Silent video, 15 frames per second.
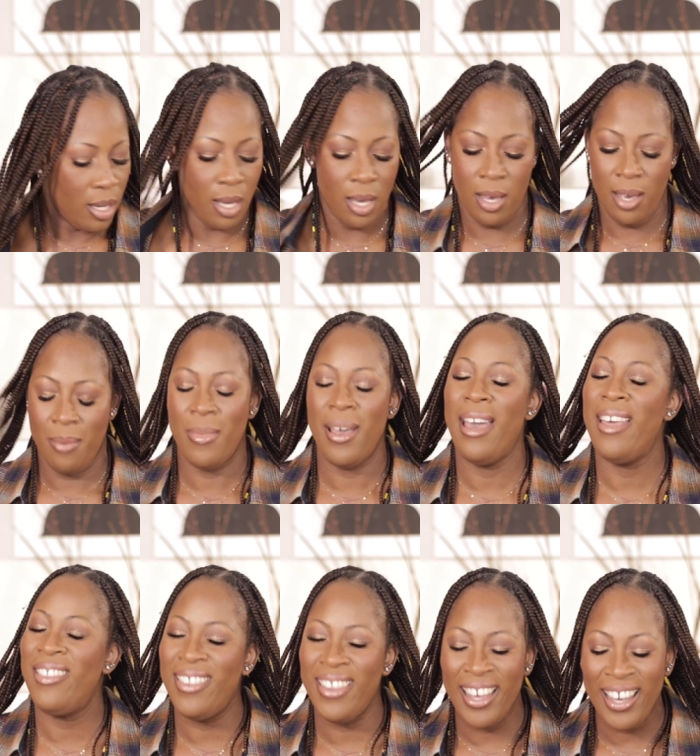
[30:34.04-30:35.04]
Um,
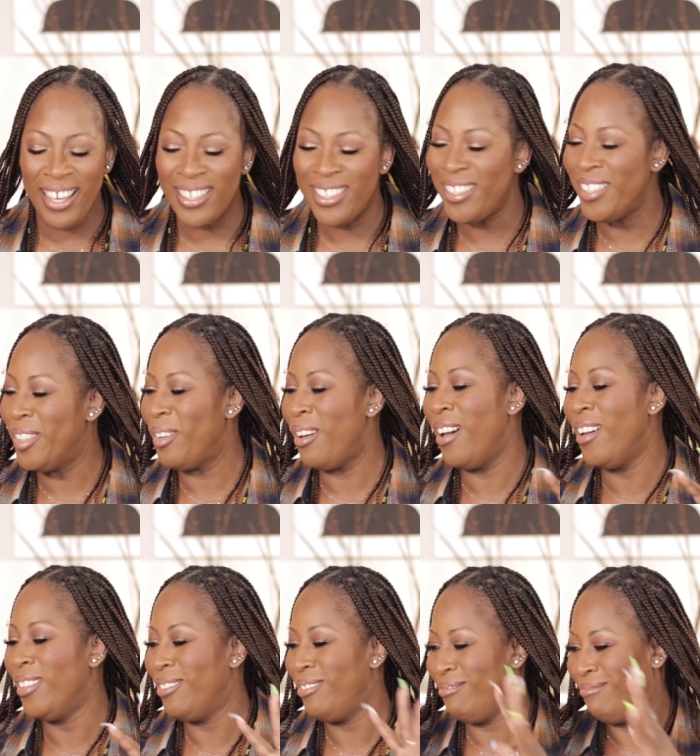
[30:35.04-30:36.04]
and then oh,
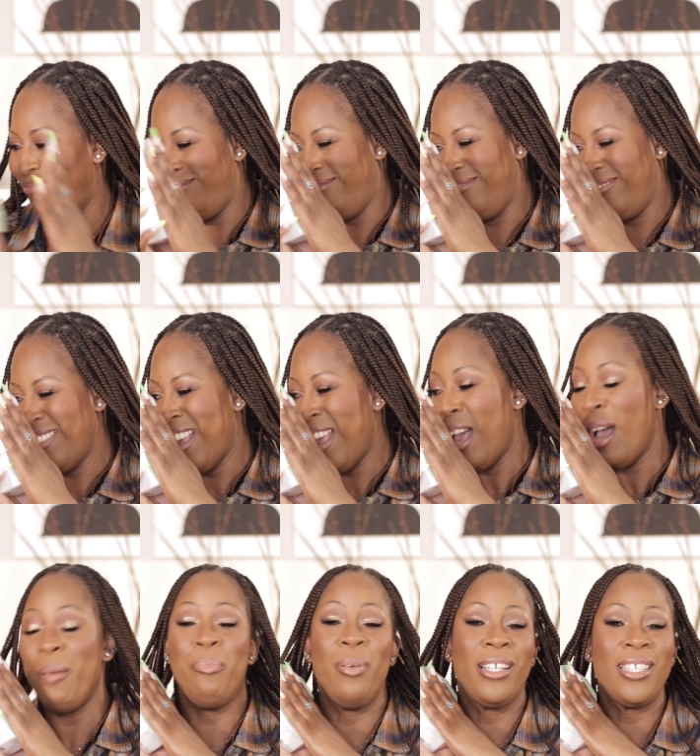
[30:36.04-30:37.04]

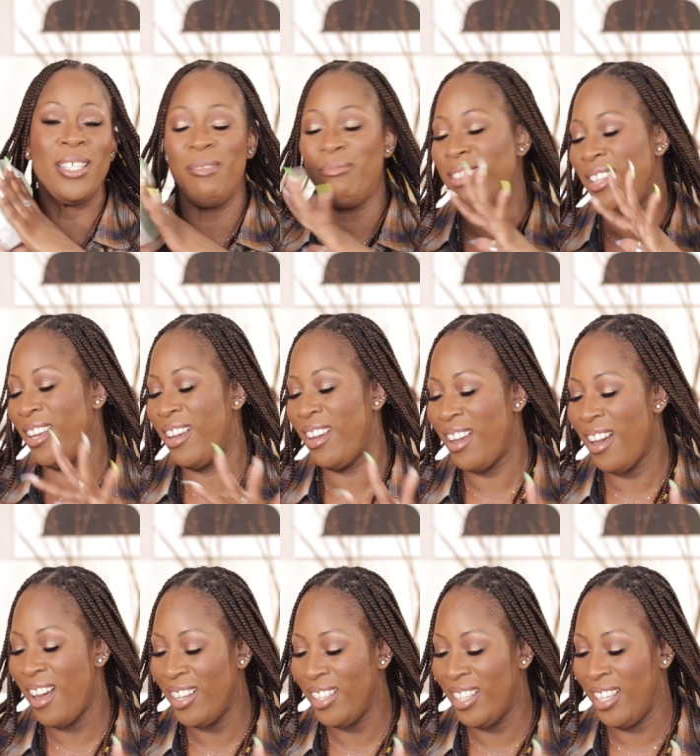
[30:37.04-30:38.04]
I picked up the
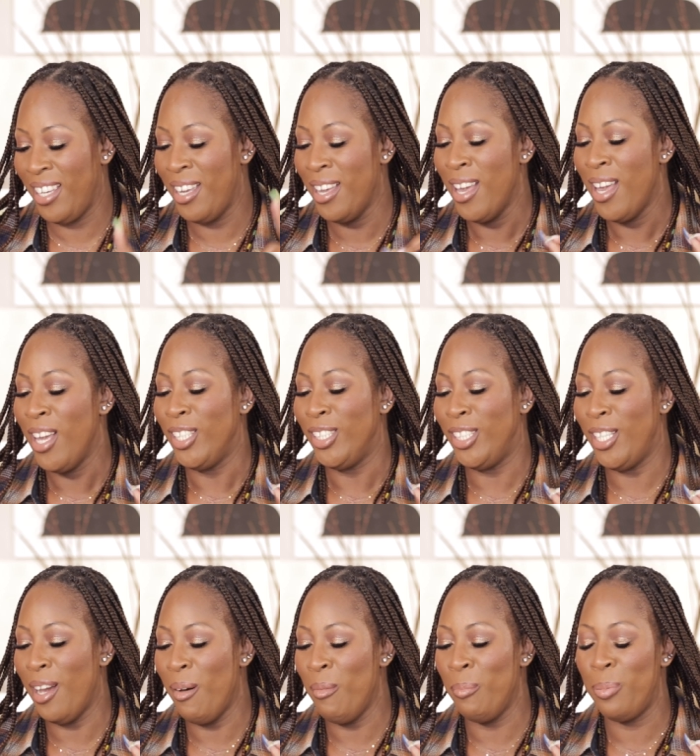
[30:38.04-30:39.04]
Kayali
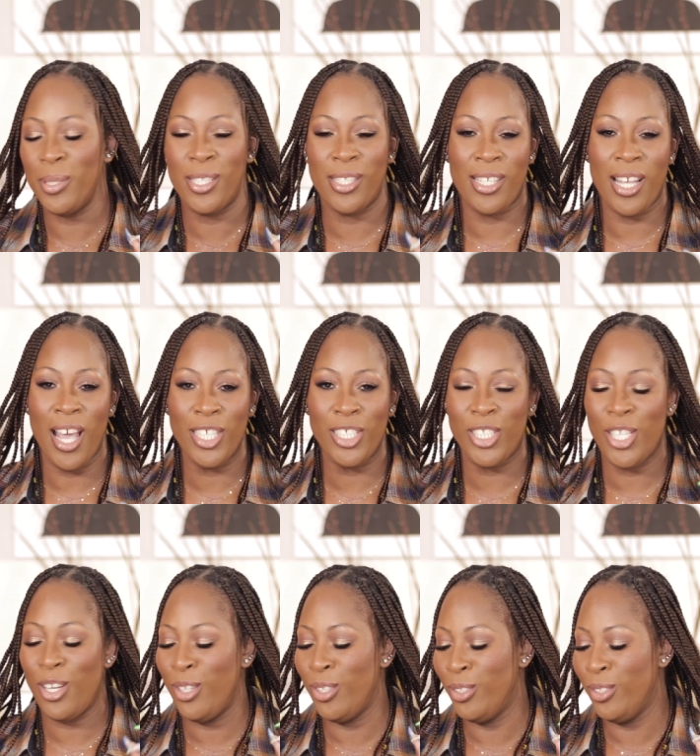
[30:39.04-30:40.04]
Yum
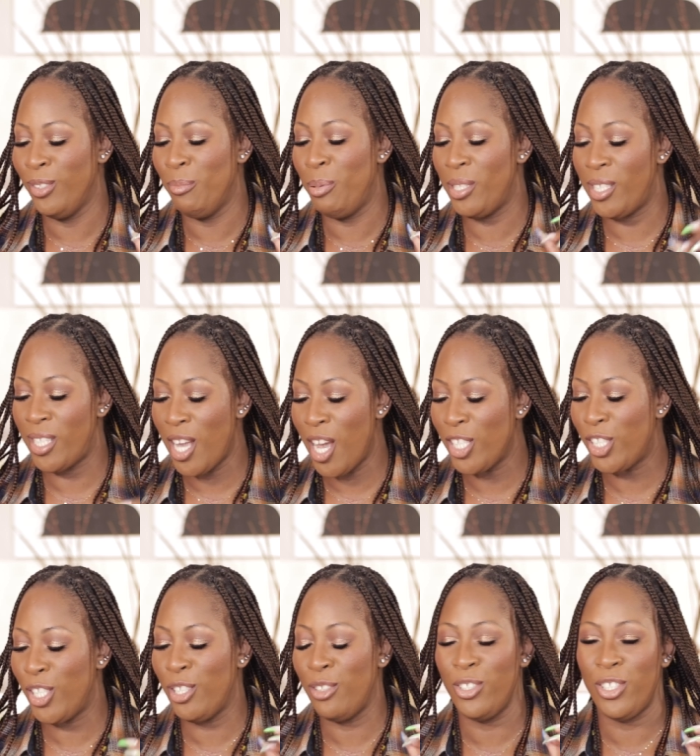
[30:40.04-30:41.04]
Pistachio,
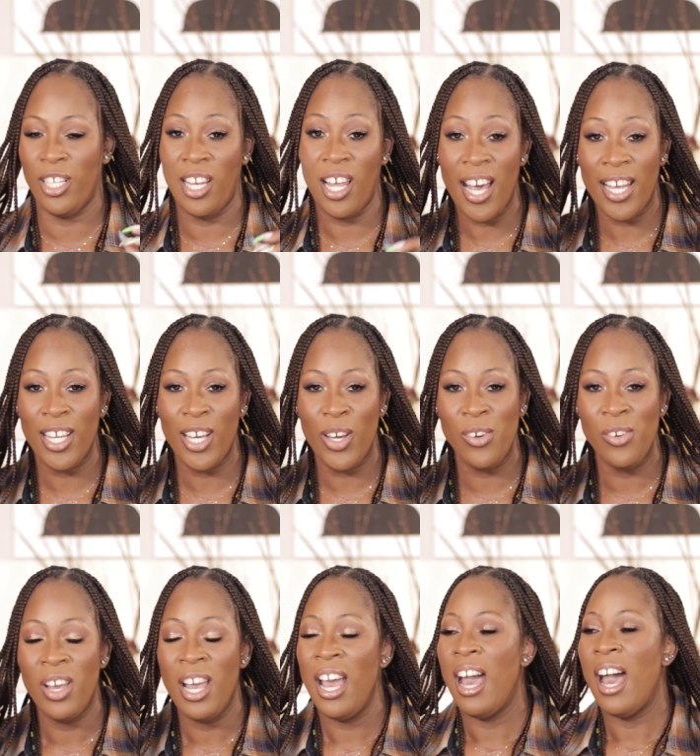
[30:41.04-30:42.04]
Pistachio Gelato.
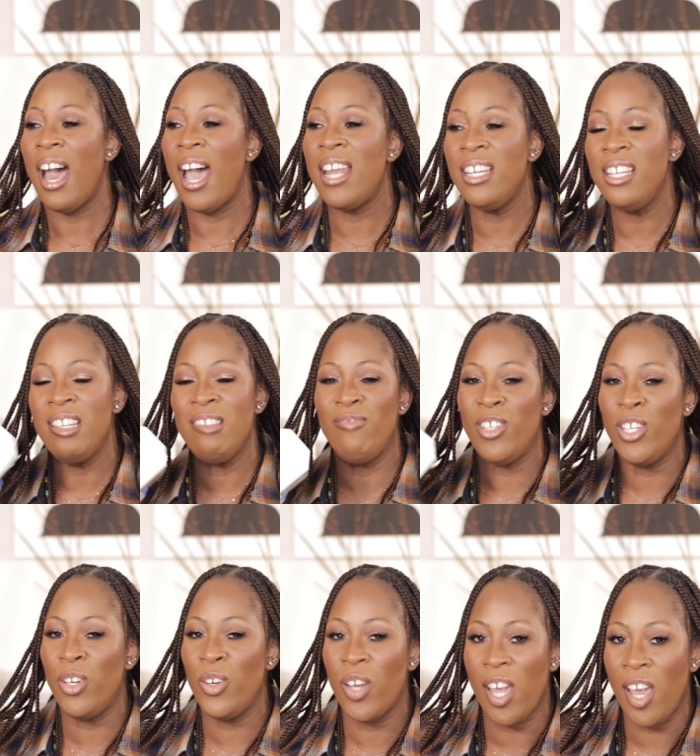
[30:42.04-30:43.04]
I didn't even
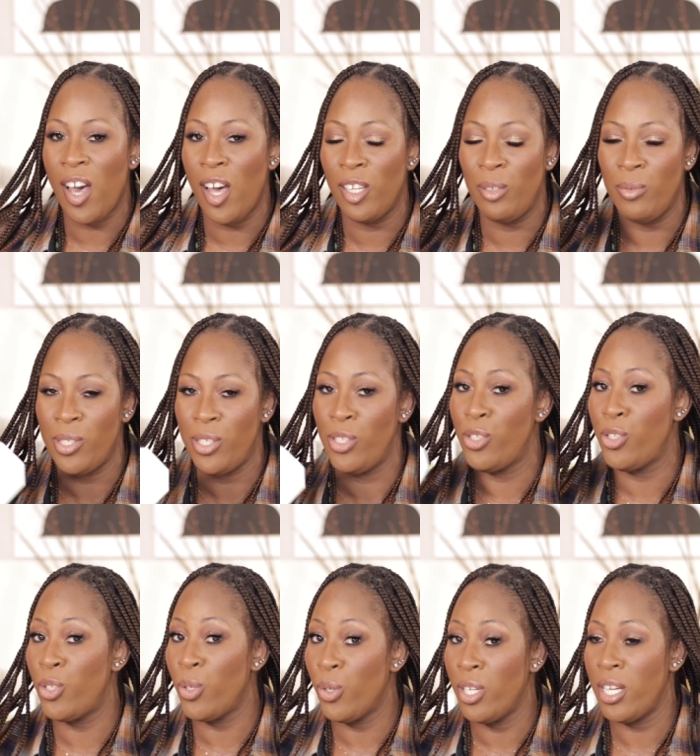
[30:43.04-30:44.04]
know Kayali was in
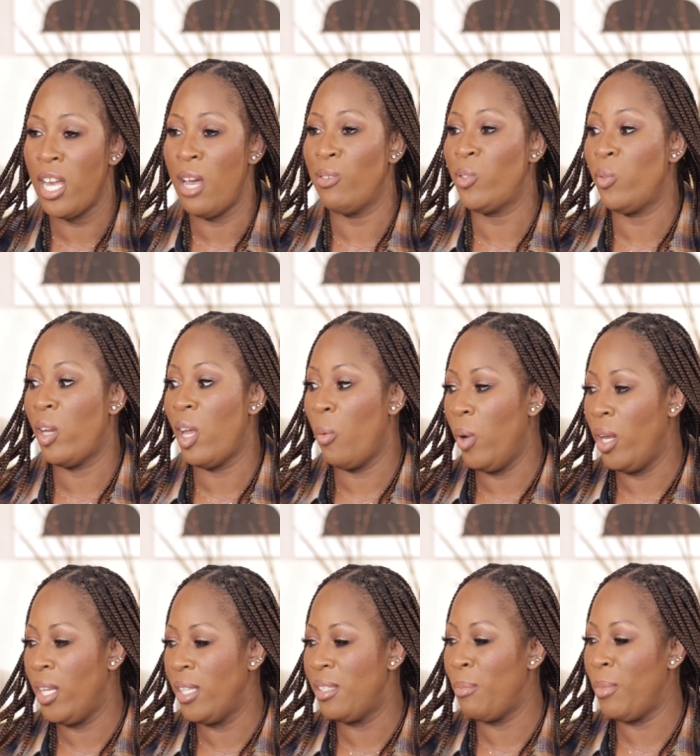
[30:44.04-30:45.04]
store now. So when I
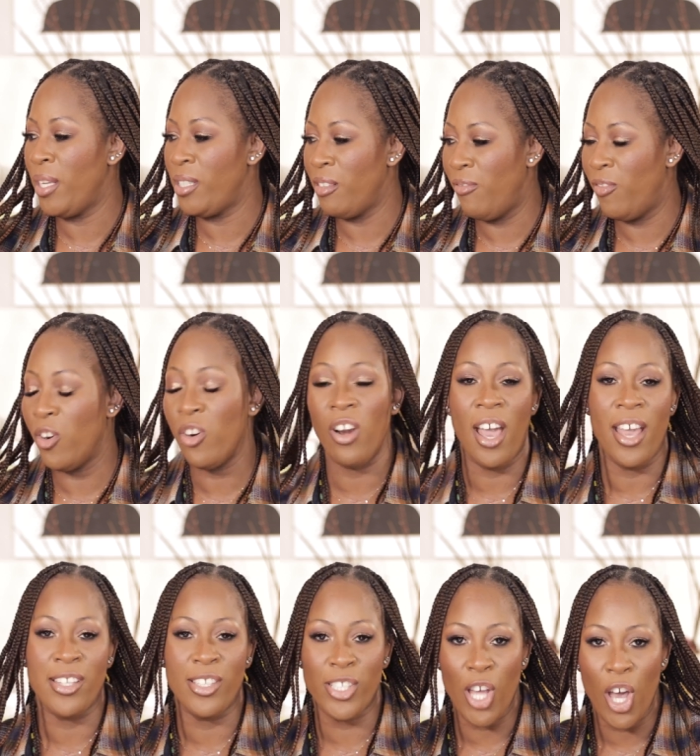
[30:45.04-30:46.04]
went into my Sephora, I
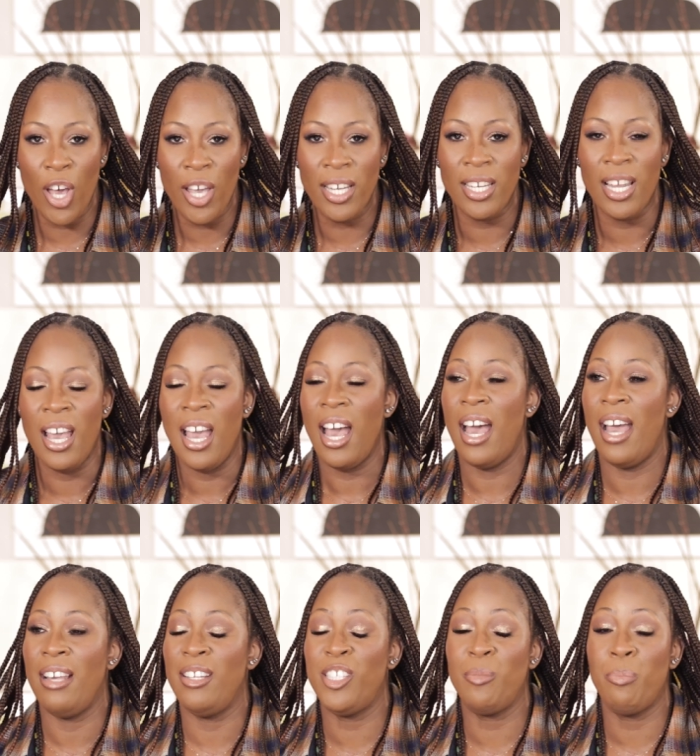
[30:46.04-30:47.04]
saw it,
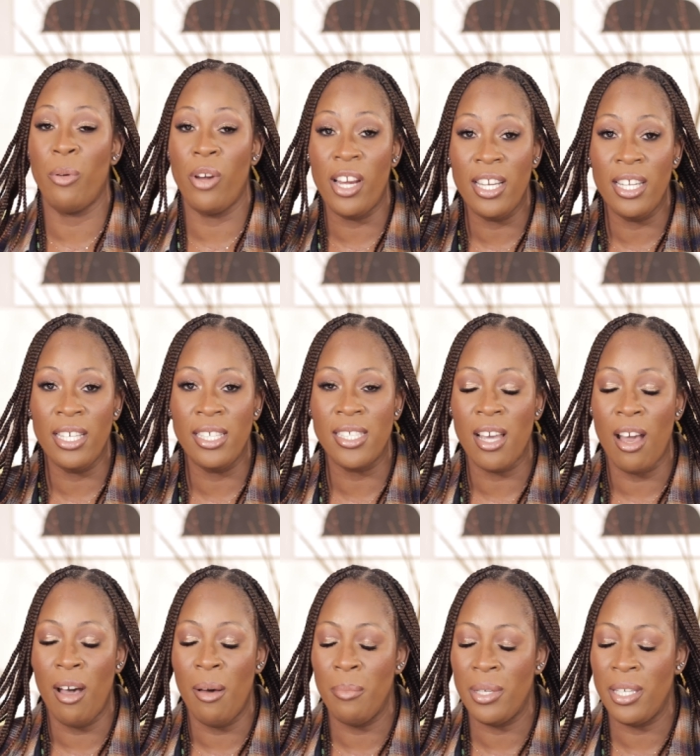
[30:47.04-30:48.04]
I sprayed it
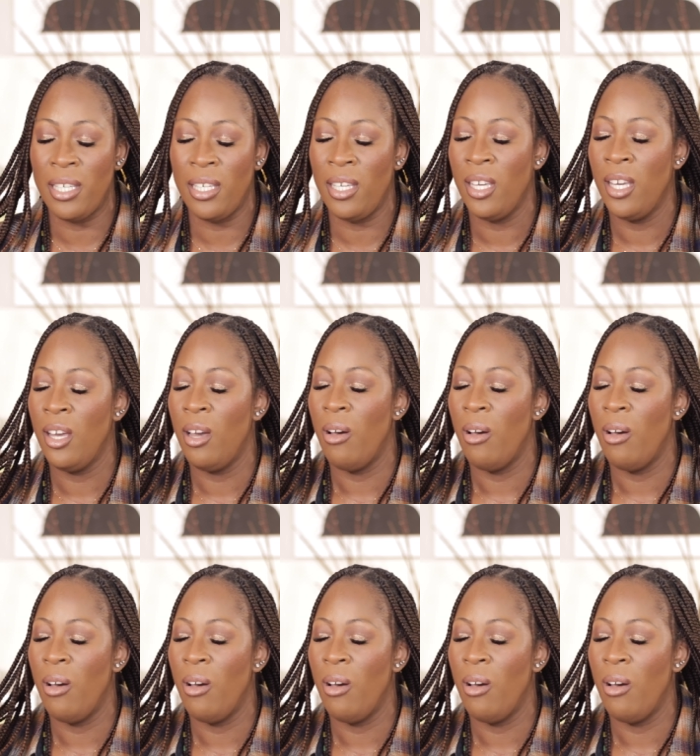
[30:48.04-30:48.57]
on me,